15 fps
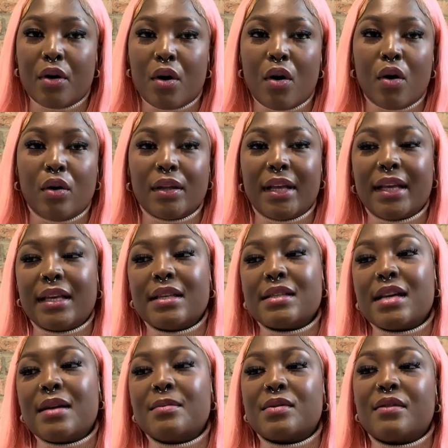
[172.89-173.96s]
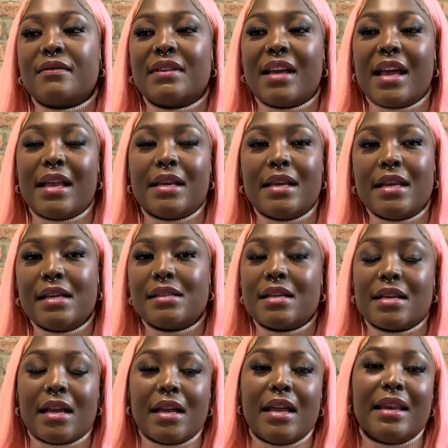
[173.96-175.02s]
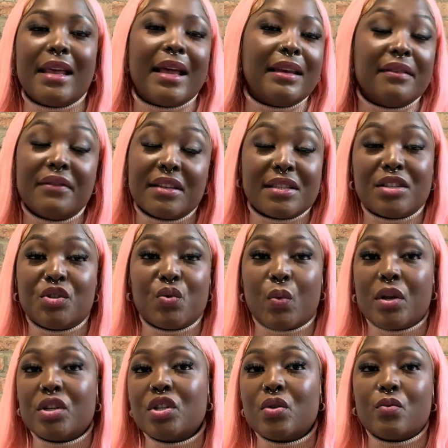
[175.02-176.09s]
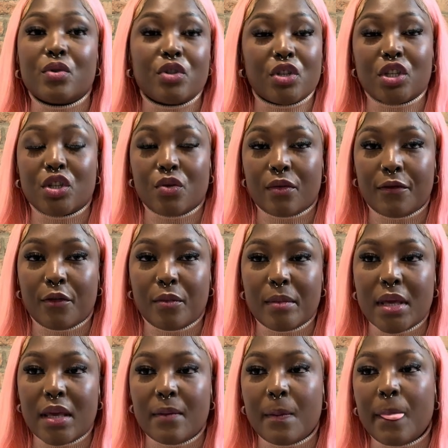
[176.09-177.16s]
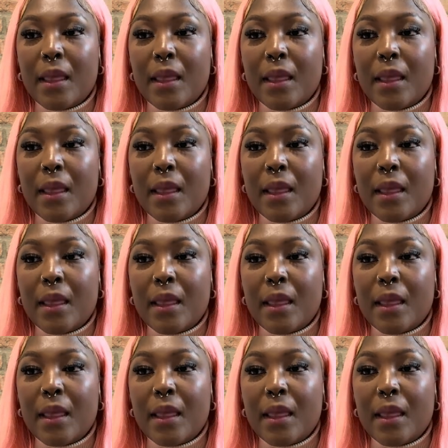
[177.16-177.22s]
or like in terms of their needs and their living situation was just not for me.